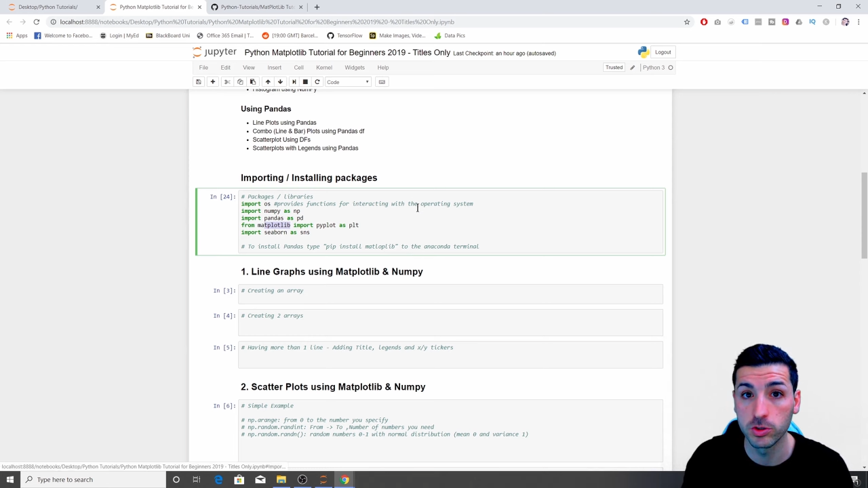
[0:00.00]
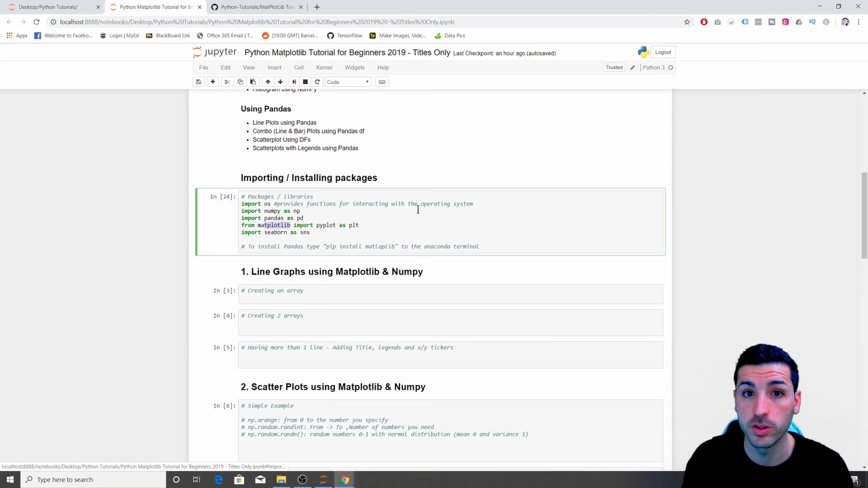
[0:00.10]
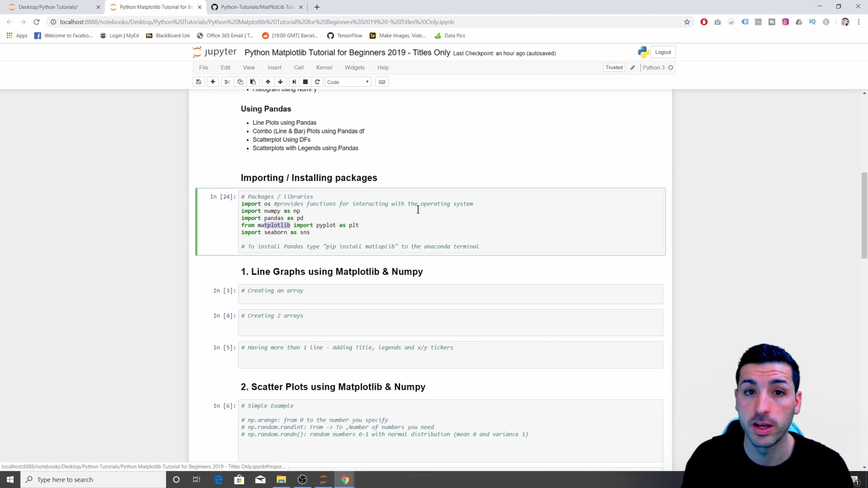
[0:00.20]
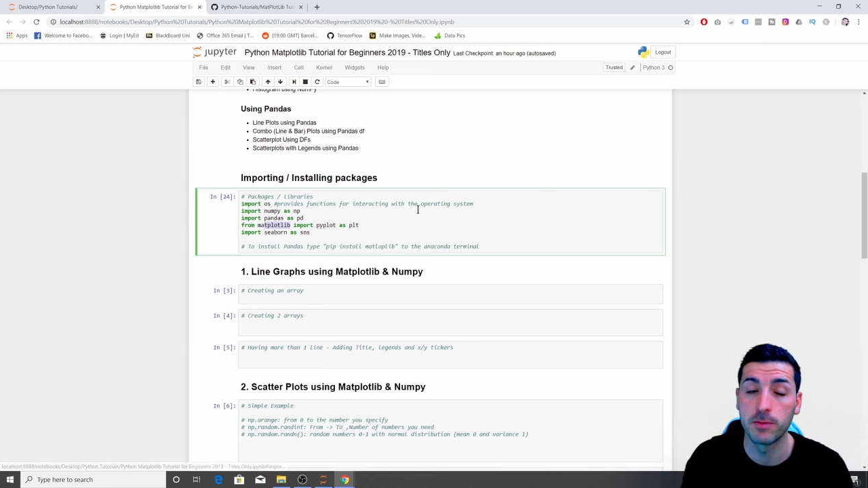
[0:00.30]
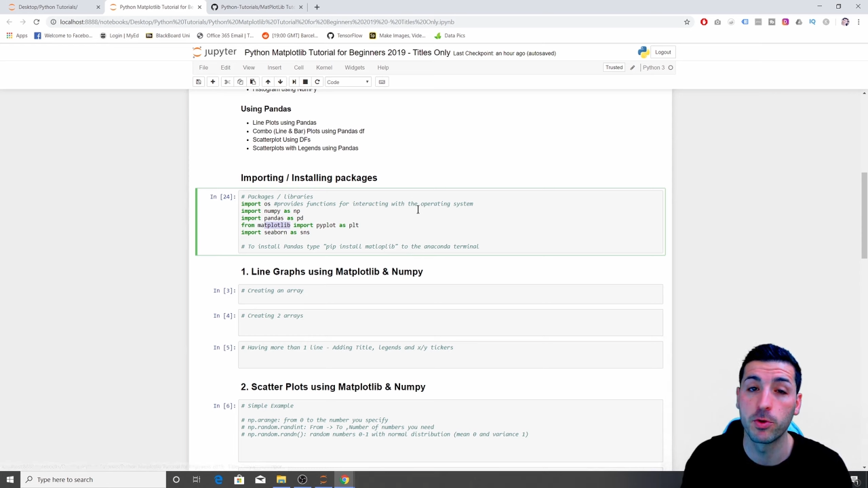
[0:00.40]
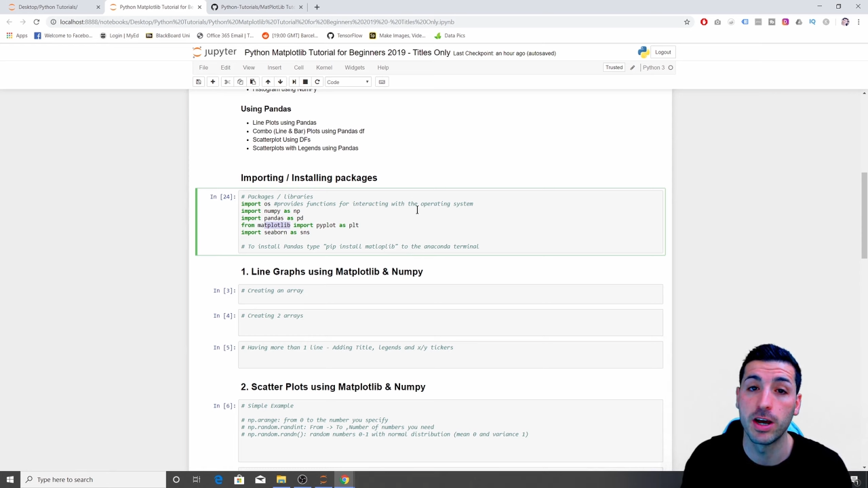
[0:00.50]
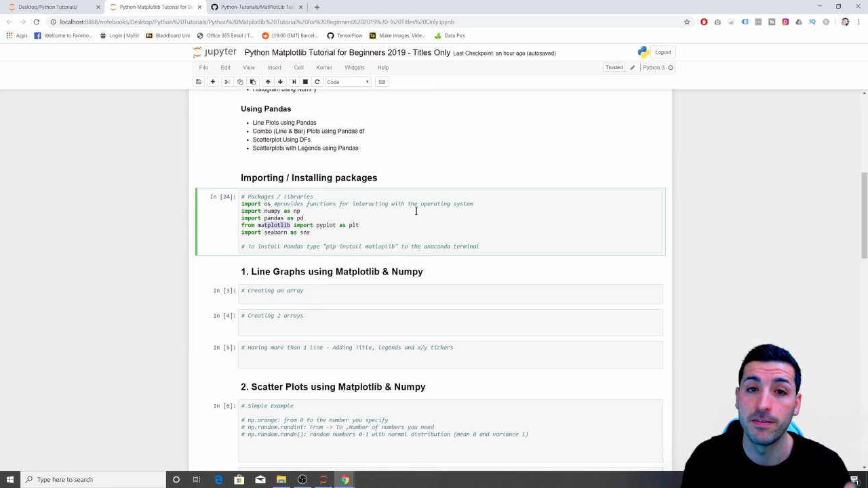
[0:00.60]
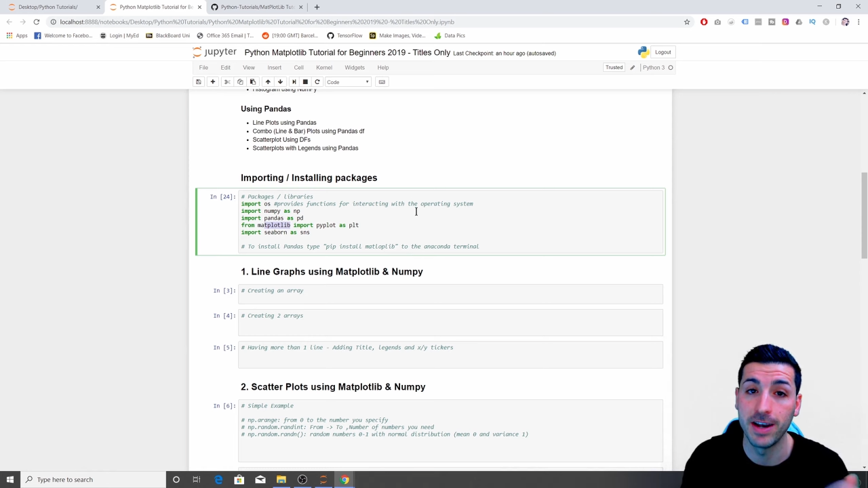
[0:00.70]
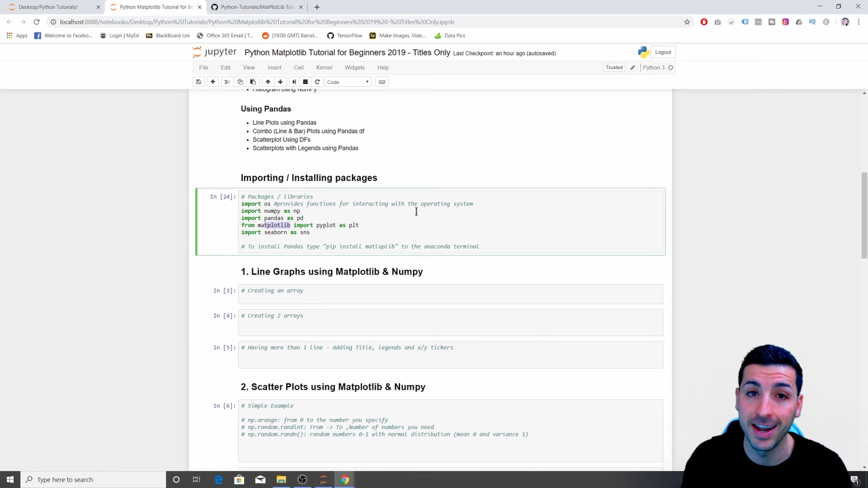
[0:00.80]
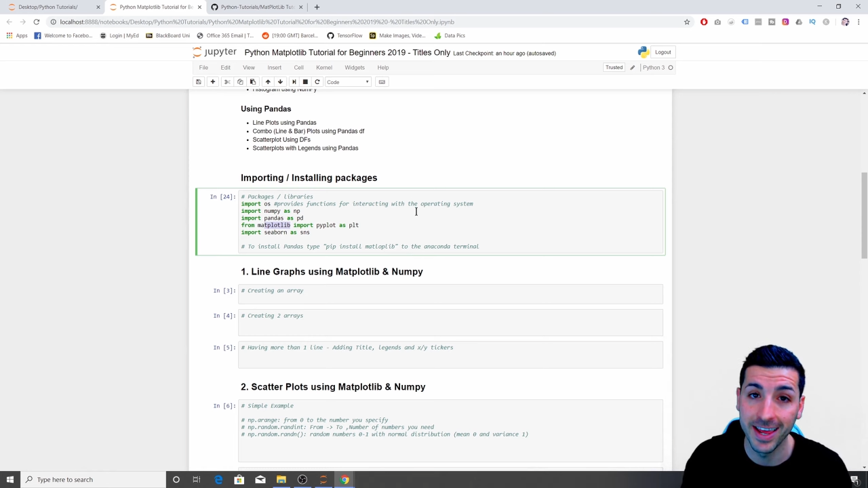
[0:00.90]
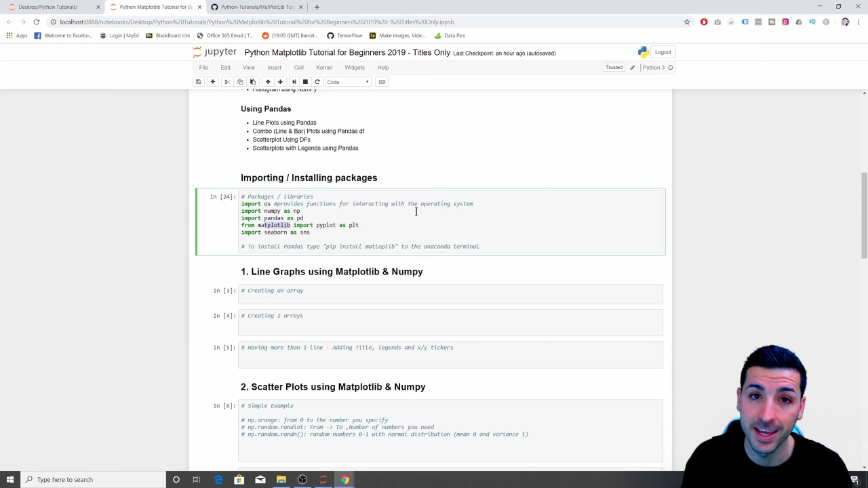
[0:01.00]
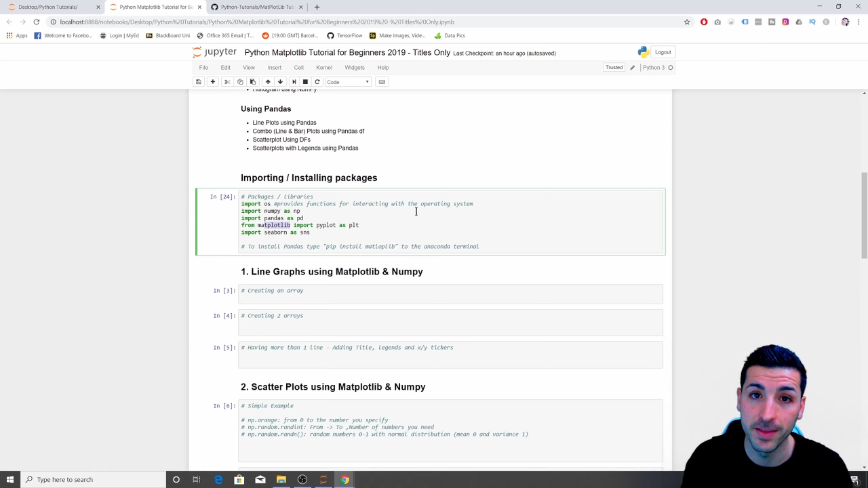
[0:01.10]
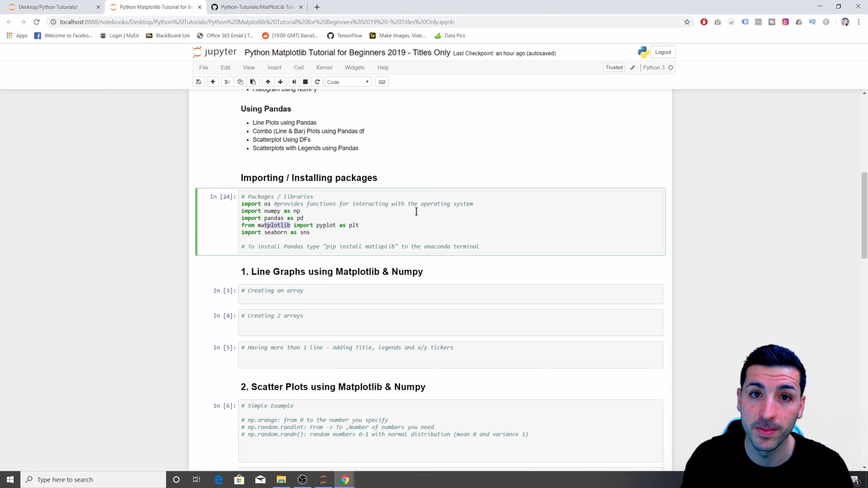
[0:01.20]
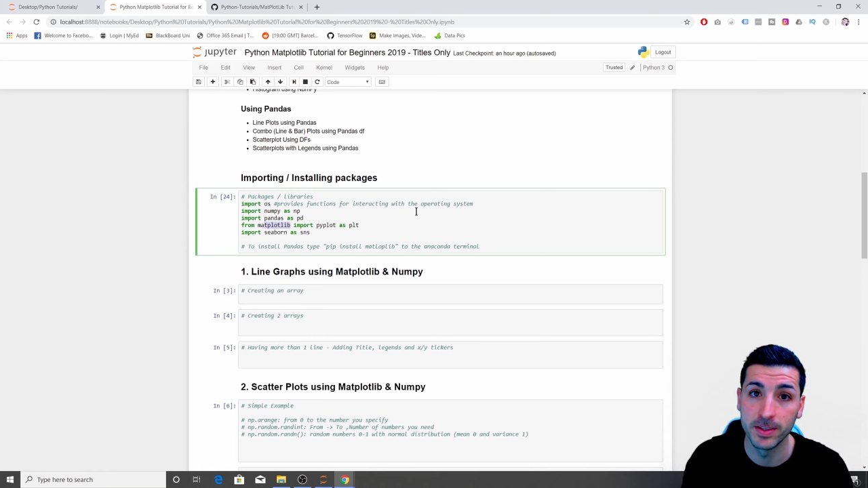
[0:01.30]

then I'm going to have a link in the